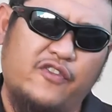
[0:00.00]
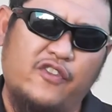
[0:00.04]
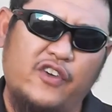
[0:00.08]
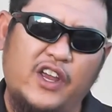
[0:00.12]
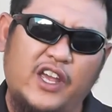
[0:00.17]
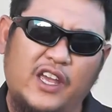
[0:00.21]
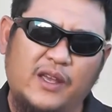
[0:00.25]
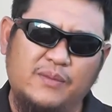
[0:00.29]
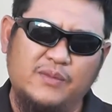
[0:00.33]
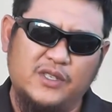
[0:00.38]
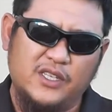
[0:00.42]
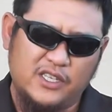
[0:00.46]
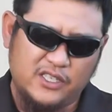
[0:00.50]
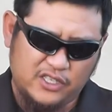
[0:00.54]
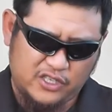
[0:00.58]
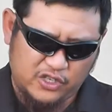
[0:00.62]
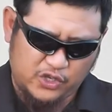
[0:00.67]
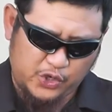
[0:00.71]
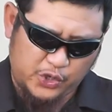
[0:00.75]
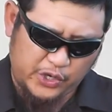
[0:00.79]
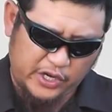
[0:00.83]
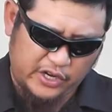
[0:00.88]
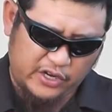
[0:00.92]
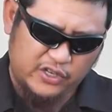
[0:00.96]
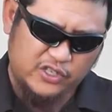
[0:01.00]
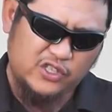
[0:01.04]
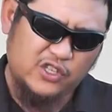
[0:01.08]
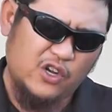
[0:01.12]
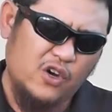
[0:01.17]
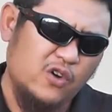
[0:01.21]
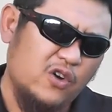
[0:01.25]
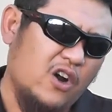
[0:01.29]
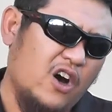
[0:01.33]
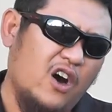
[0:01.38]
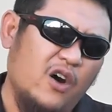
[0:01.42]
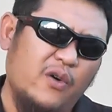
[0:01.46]
frames is the triggers
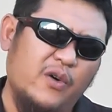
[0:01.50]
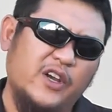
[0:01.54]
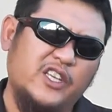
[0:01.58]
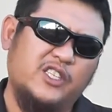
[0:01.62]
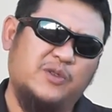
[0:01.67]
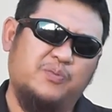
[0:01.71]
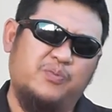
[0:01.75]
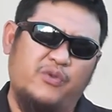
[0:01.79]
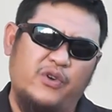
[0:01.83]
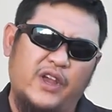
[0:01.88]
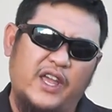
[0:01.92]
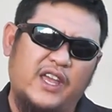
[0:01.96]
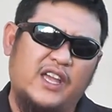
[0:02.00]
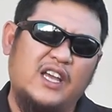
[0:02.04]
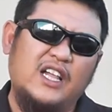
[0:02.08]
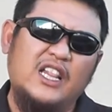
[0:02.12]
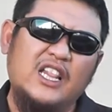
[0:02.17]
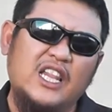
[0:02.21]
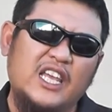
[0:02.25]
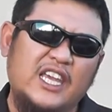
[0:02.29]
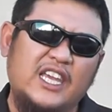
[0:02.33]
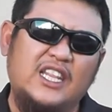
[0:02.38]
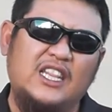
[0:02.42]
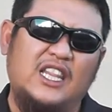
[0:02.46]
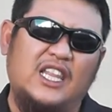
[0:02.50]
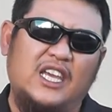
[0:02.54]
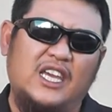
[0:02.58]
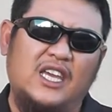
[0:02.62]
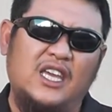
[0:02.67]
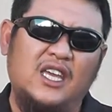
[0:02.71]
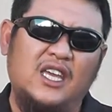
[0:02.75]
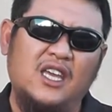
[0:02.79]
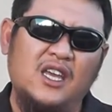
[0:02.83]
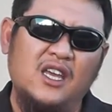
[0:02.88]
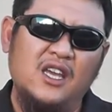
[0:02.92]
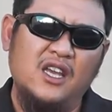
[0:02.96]
don't always break cleanly.
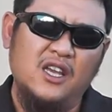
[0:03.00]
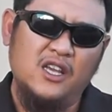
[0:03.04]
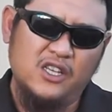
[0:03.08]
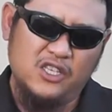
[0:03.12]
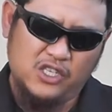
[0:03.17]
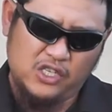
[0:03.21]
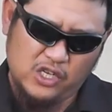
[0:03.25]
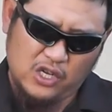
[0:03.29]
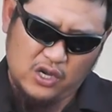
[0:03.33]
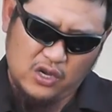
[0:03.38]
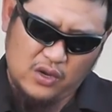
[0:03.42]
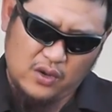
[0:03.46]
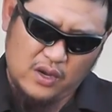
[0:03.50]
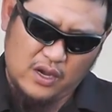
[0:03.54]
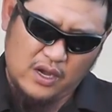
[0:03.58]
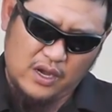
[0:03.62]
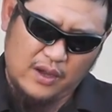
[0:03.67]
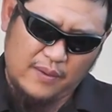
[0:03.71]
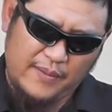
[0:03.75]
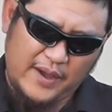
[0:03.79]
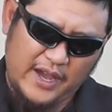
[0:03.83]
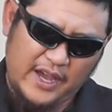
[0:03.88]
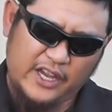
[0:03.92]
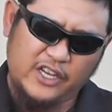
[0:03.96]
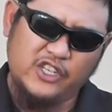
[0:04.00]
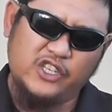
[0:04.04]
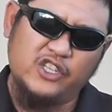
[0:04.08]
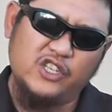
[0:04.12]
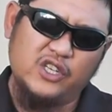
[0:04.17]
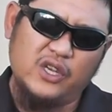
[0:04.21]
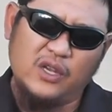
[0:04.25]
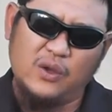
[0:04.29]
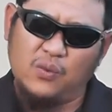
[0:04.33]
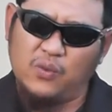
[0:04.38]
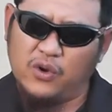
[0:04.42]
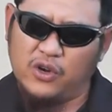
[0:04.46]
So um, I
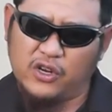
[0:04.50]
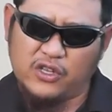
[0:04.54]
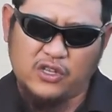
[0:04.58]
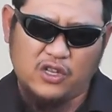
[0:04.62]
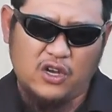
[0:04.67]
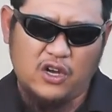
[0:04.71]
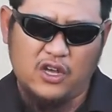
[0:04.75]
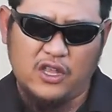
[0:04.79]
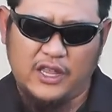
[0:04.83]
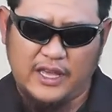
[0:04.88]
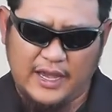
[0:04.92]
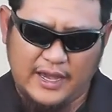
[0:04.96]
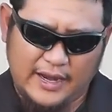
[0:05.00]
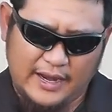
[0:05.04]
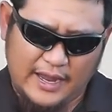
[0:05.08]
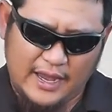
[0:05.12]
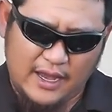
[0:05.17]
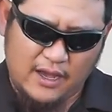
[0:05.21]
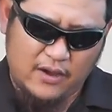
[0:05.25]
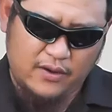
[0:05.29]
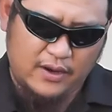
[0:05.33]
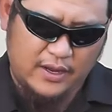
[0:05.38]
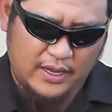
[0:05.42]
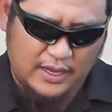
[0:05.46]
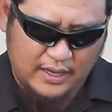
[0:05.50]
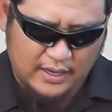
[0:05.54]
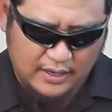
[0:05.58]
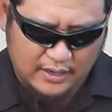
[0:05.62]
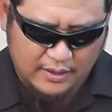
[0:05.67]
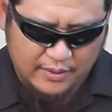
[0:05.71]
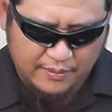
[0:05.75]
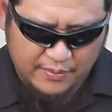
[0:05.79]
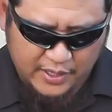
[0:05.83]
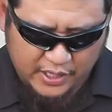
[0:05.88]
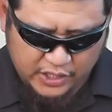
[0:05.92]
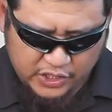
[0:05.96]
actually worked all that out and
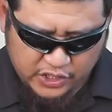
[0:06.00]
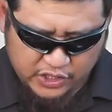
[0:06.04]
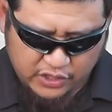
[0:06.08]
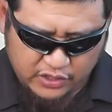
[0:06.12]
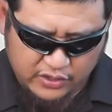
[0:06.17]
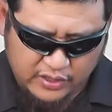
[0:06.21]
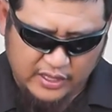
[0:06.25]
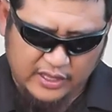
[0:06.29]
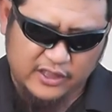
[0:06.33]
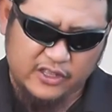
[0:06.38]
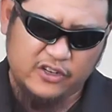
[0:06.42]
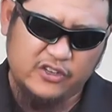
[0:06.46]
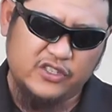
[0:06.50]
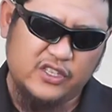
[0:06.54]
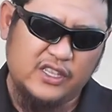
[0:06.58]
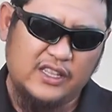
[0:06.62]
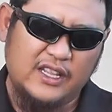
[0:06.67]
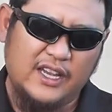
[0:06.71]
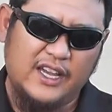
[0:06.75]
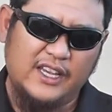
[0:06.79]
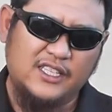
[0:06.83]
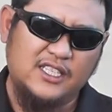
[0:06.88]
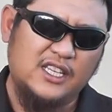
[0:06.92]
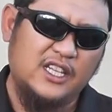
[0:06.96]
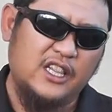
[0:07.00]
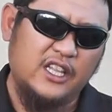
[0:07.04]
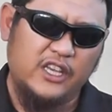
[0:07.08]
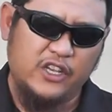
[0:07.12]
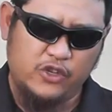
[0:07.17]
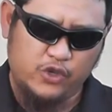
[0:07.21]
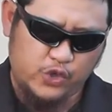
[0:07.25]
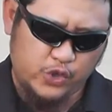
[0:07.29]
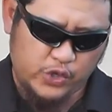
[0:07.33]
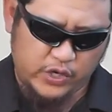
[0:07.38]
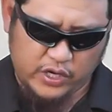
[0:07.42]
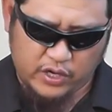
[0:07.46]
I made sure that there's a nice
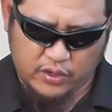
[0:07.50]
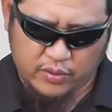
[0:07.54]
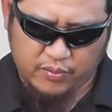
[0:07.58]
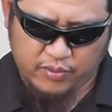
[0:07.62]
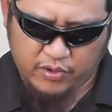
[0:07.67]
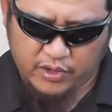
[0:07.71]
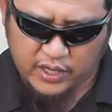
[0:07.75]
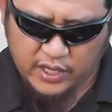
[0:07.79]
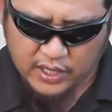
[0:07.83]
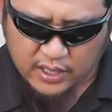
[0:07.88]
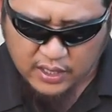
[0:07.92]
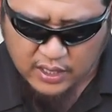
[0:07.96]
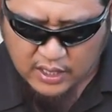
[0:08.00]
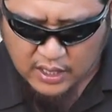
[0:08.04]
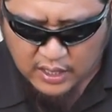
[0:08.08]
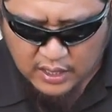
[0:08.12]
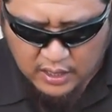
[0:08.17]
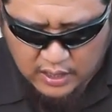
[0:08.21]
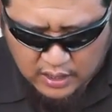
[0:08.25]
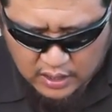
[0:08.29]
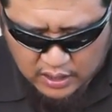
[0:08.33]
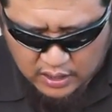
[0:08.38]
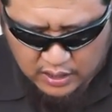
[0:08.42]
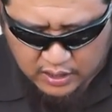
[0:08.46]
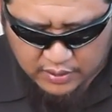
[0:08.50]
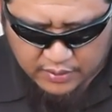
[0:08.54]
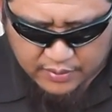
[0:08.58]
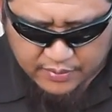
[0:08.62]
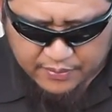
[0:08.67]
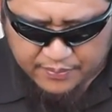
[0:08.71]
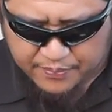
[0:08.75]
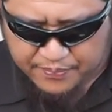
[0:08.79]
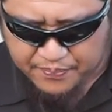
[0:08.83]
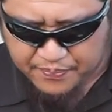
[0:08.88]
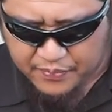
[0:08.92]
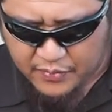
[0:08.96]
clean trigger break.
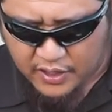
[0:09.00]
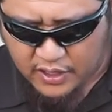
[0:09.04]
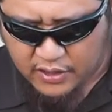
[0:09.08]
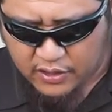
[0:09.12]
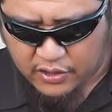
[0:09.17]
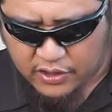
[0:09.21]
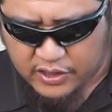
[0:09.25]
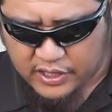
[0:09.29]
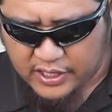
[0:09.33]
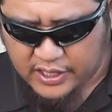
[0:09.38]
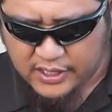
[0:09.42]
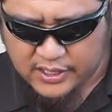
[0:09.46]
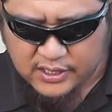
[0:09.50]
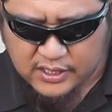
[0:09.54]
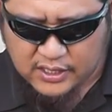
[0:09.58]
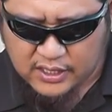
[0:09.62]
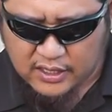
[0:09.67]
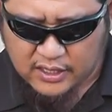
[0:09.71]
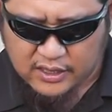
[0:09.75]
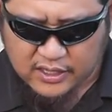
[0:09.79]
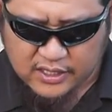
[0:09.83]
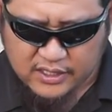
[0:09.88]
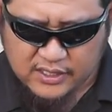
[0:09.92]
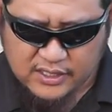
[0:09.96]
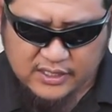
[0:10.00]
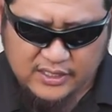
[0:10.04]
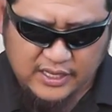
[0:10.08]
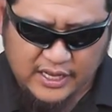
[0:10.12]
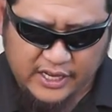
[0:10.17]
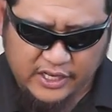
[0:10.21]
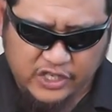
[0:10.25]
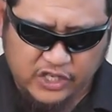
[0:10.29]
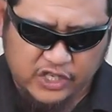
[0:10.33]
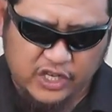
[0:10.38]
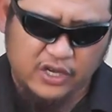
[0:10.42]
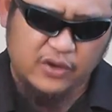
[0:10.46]
Um, other things, uh, this is
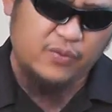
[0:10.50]
actually